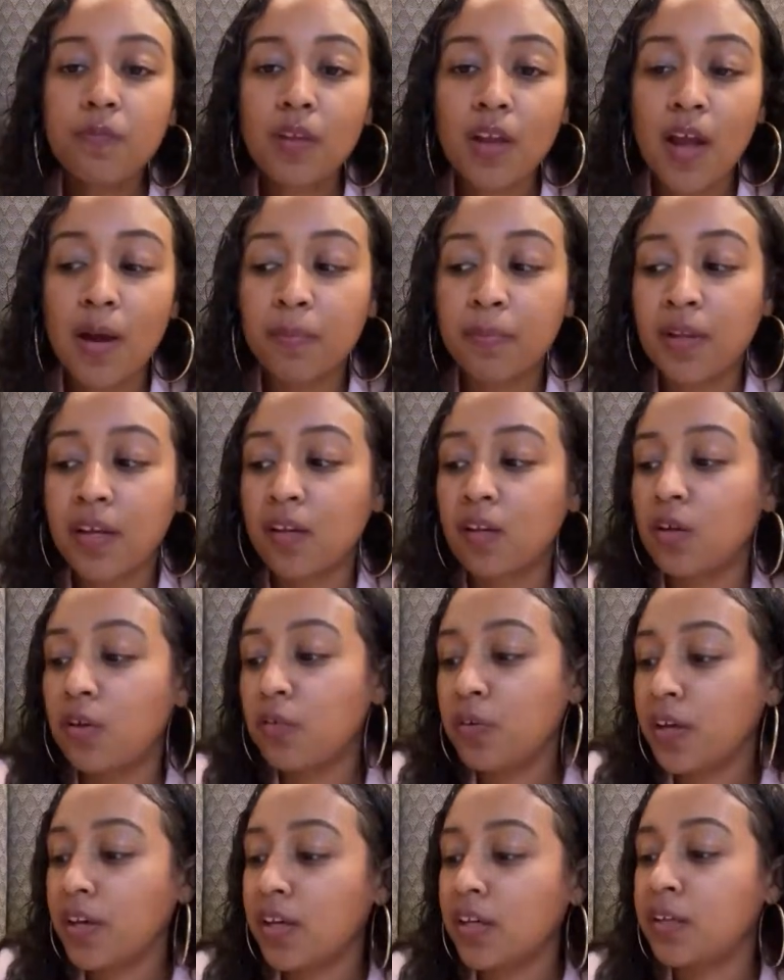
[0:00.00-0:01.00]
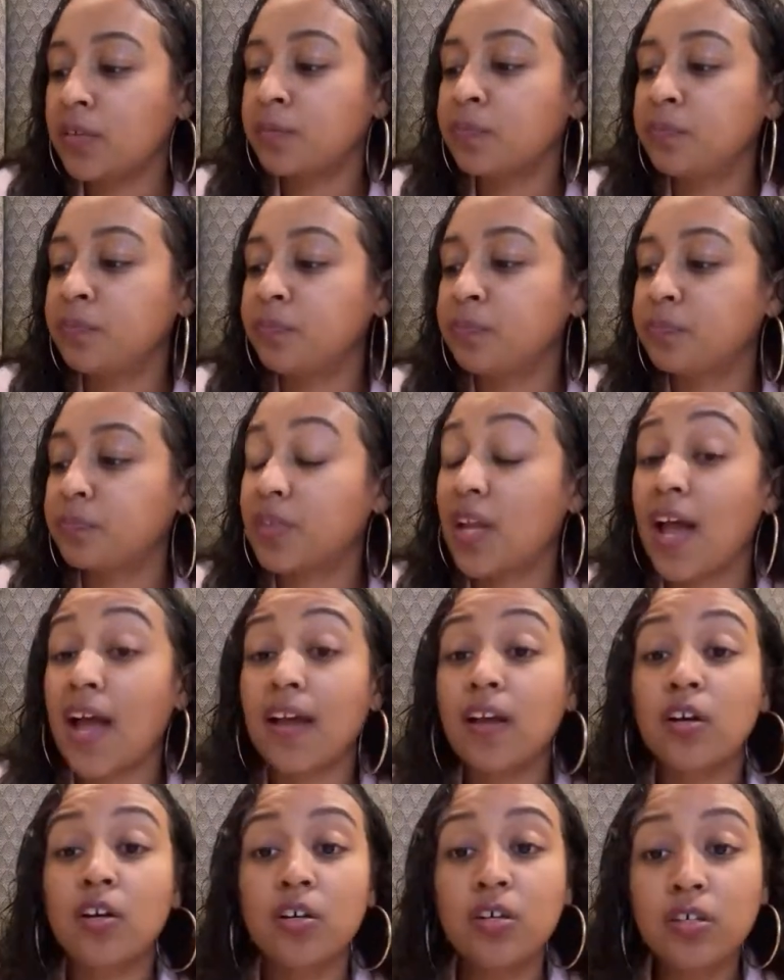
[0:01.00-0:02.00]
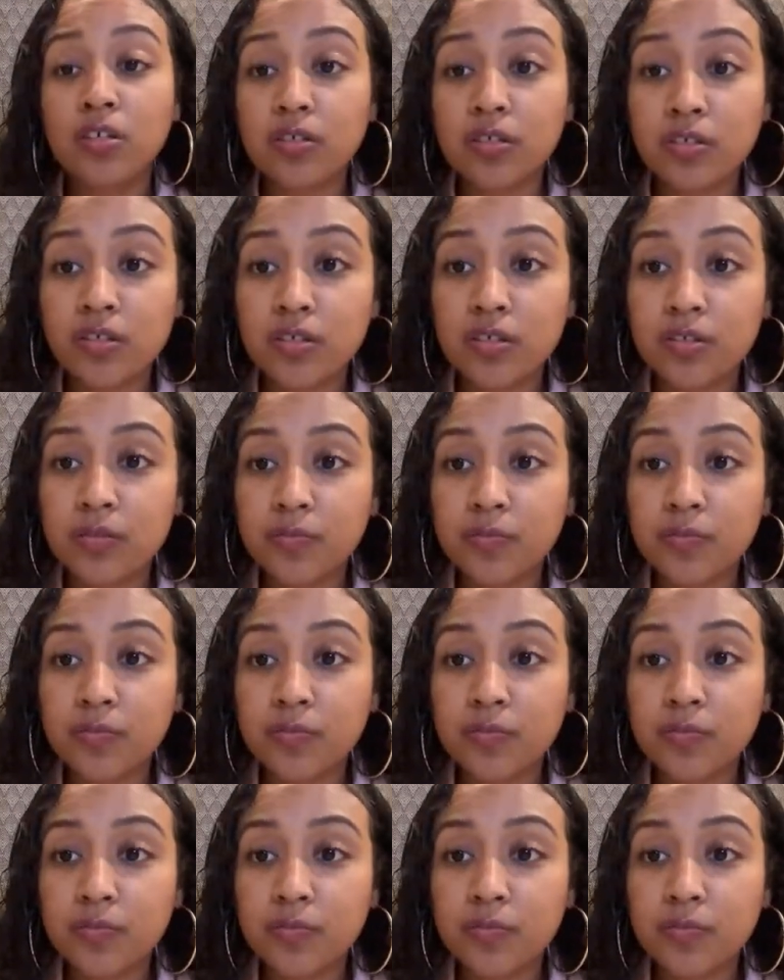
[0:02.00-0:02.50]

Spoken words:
I'm like, okay, I cooked.